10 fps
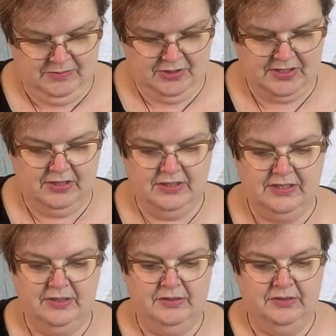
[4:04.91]
just going
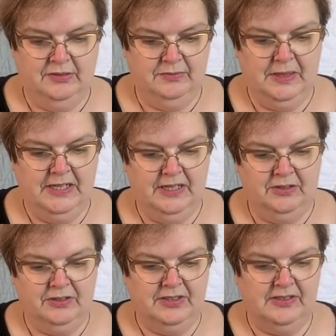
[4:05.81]
to pin it
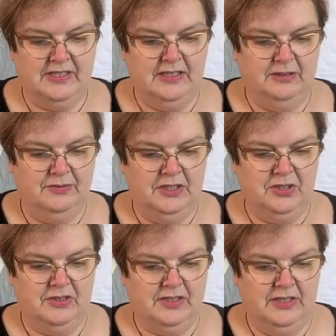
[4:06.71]
onto the selvage
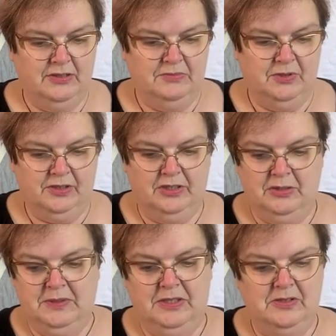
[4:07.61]
because I know I'm not going to
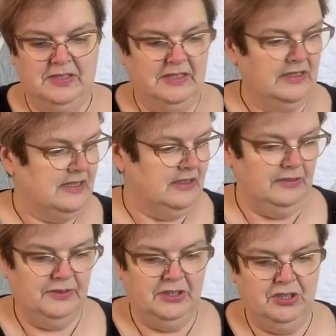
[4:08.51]
be using the
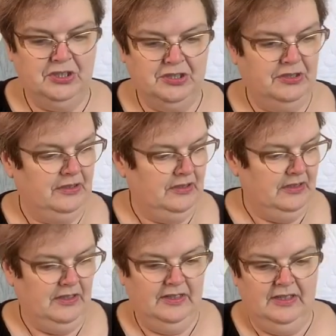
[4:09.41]
selvage,
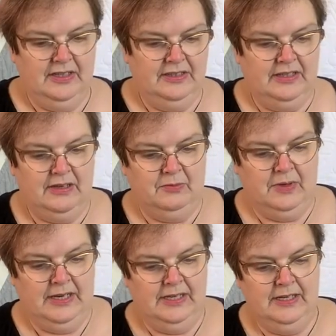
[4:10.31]
and that
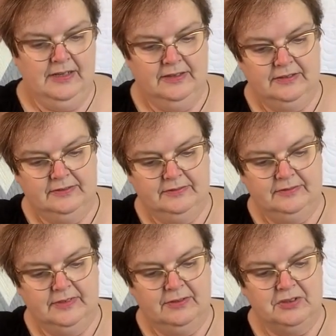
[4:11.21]
way
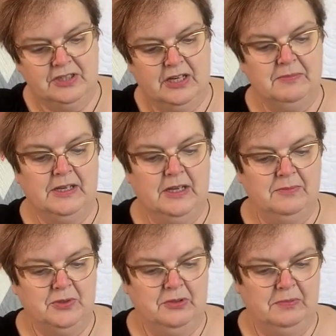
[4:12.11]
every time I
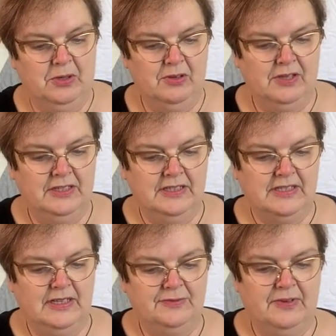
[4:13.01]
come to a block and it
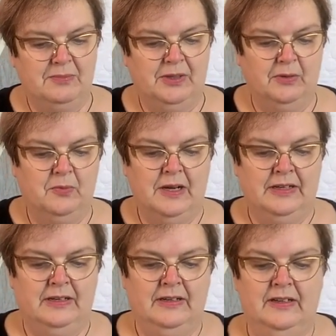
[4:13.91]
says fabric
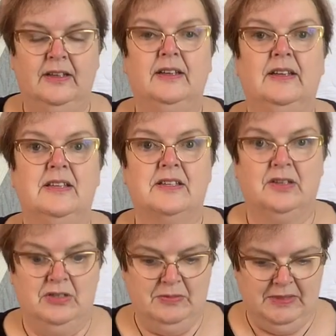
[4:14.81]
1, it's
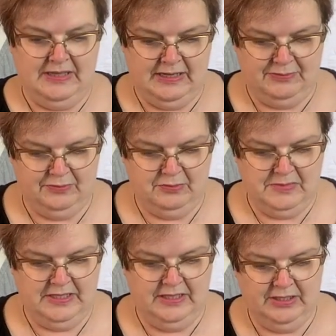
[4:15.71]
going to be there for
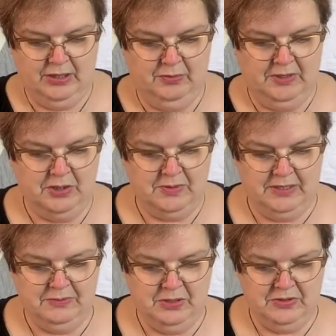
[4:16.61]
me and I know which one
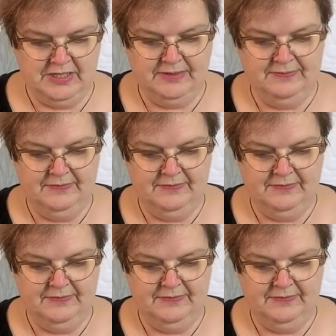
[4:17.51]
I'm using.